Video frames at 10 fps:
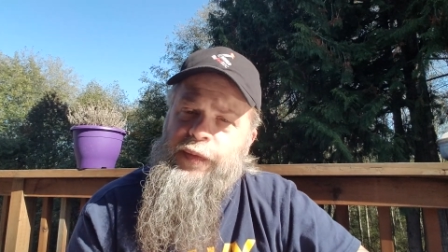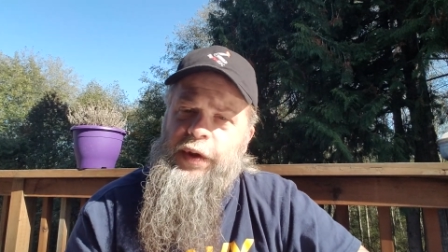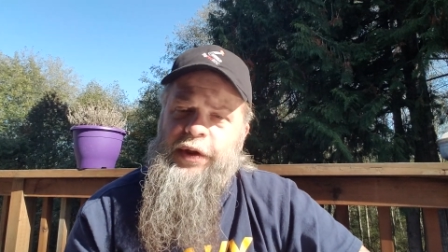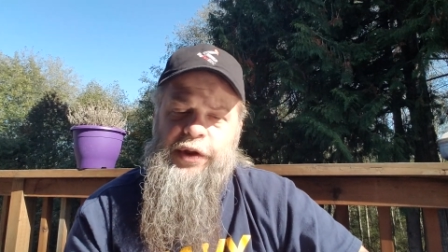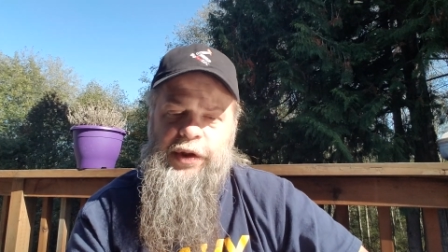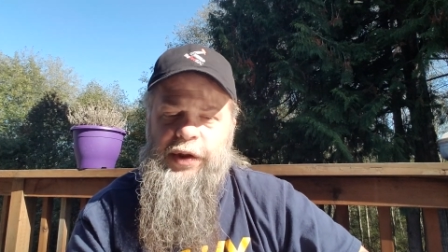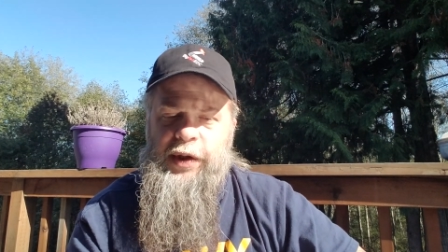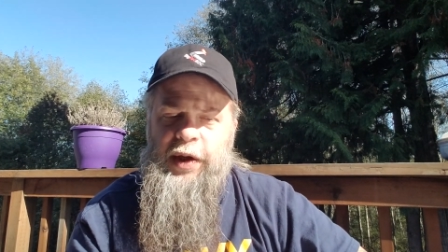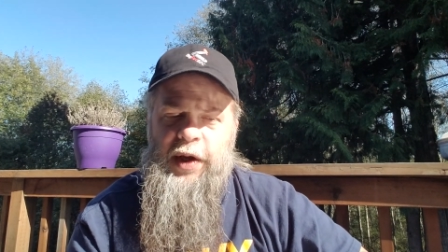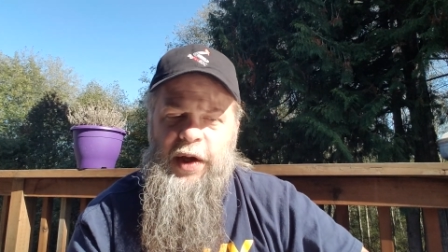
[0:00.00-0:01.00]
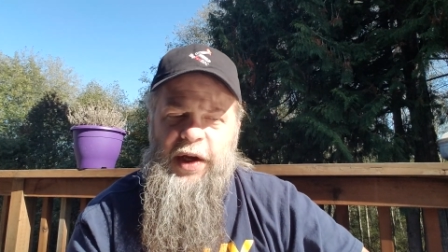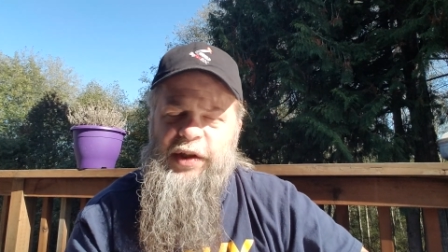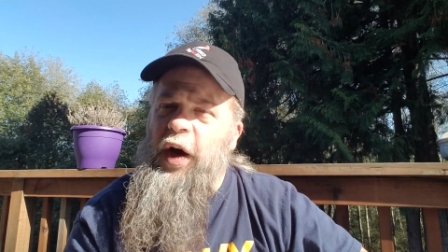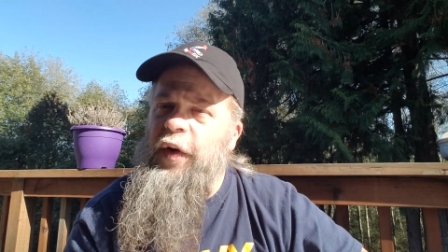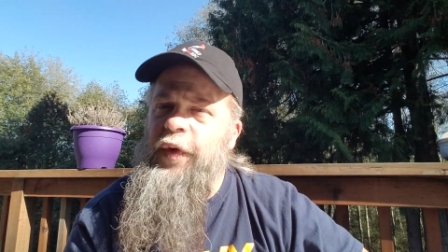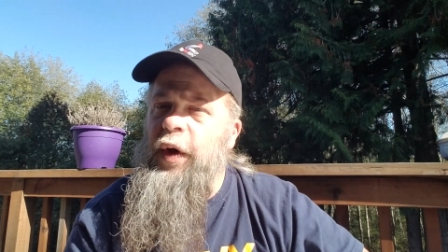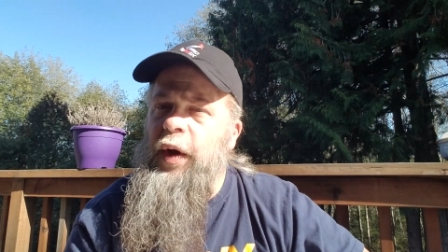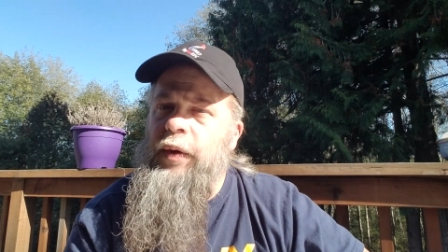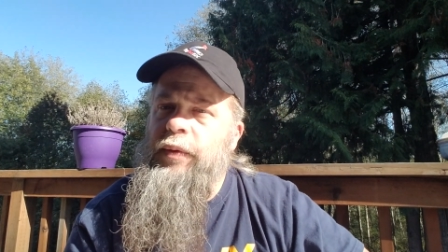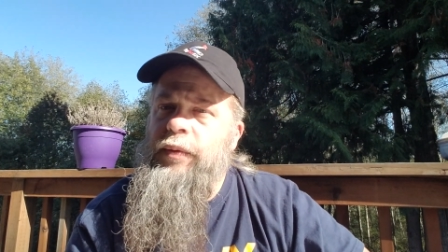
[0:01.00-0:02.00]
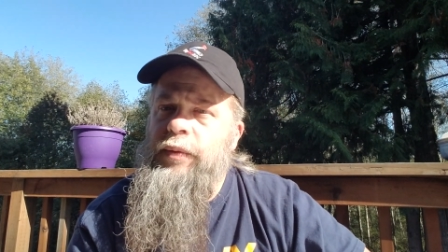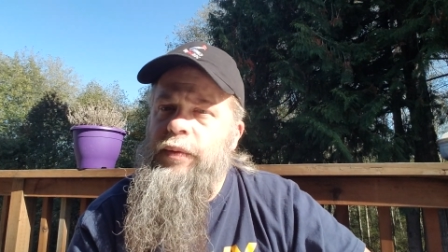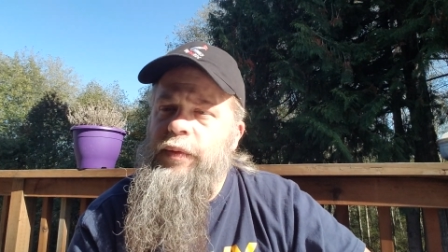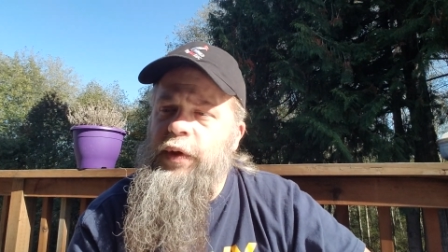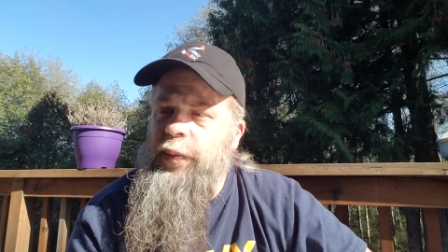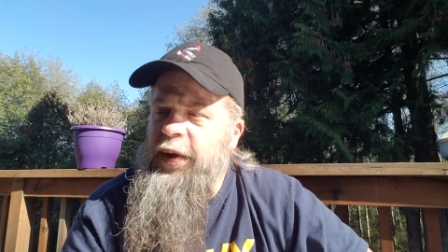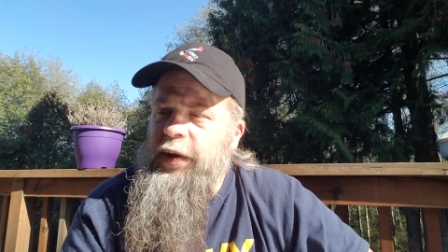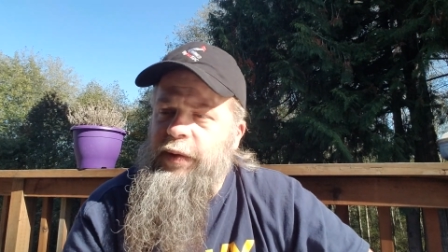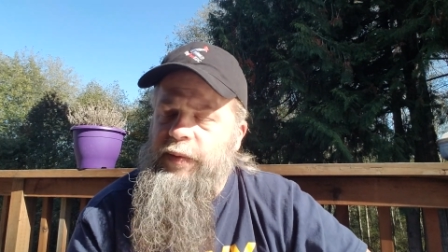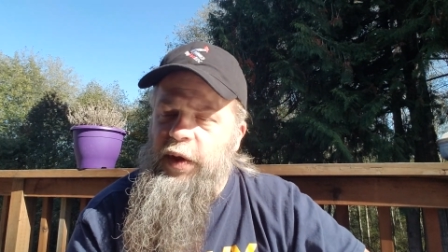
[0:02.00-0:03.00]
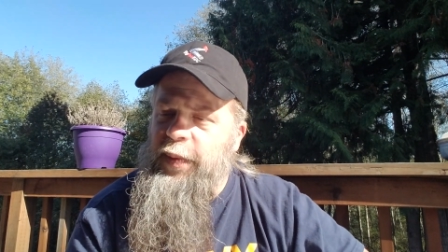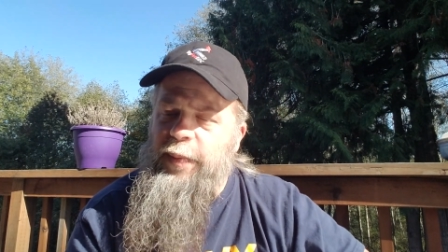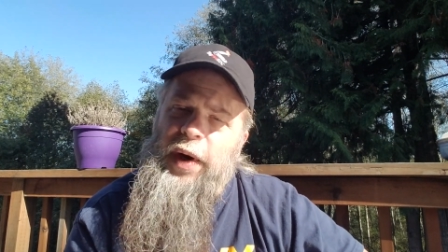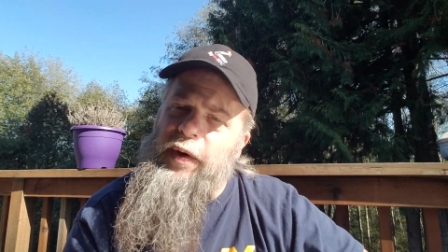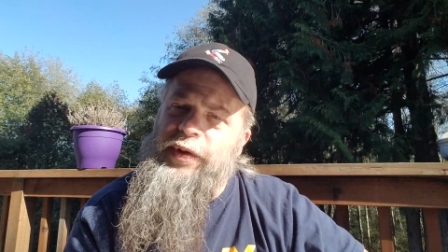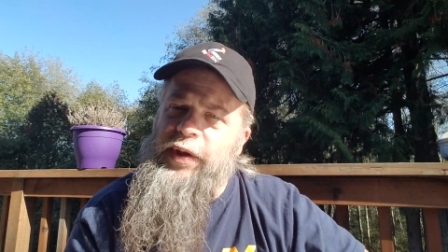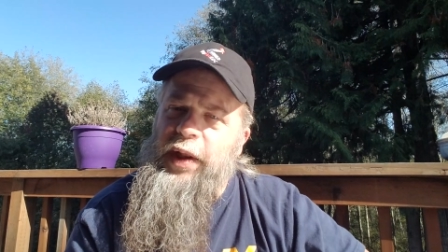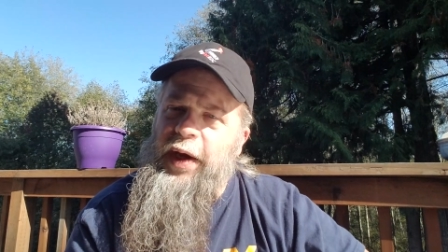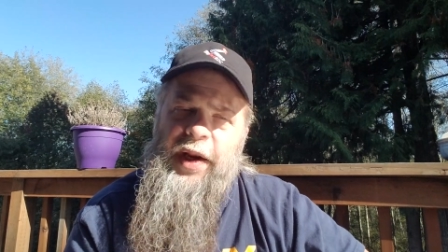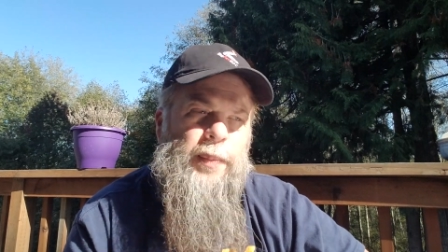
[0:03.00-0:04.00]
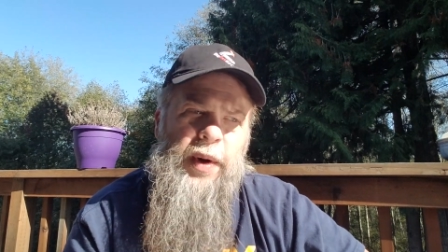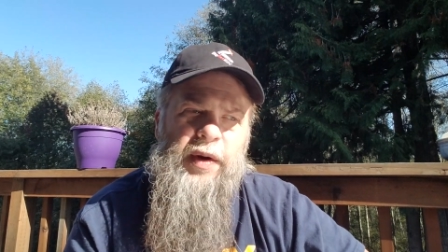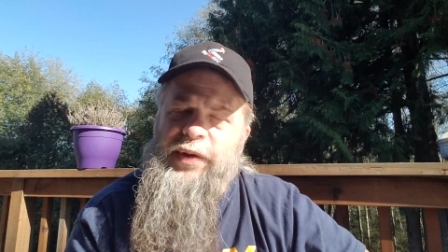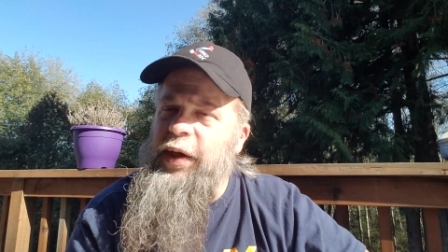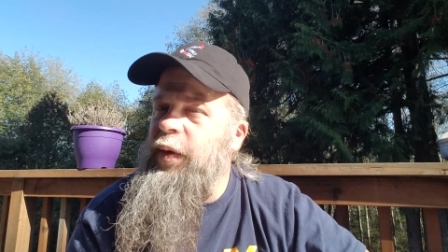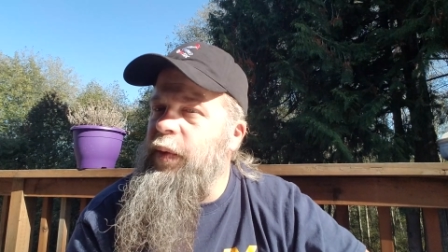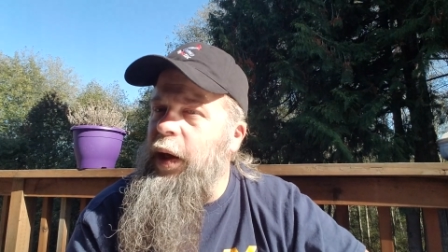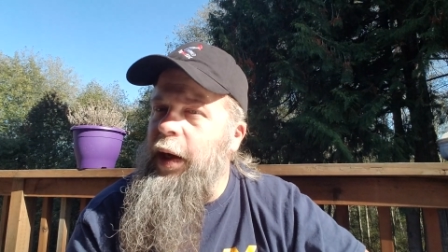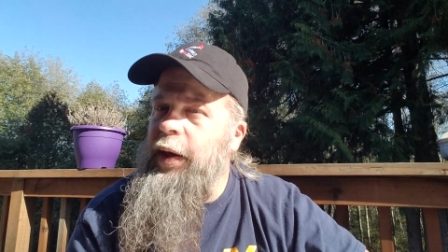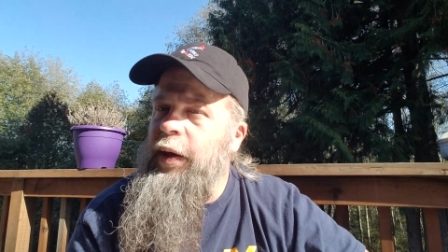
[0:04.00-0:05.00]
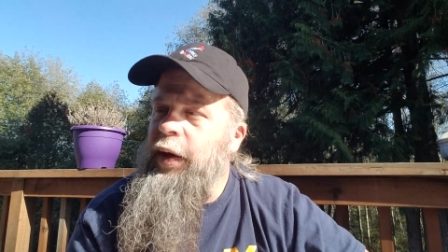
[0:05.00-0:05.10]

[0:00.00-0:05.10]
it's just, it's off and on. There'll be models you like and models I don't like.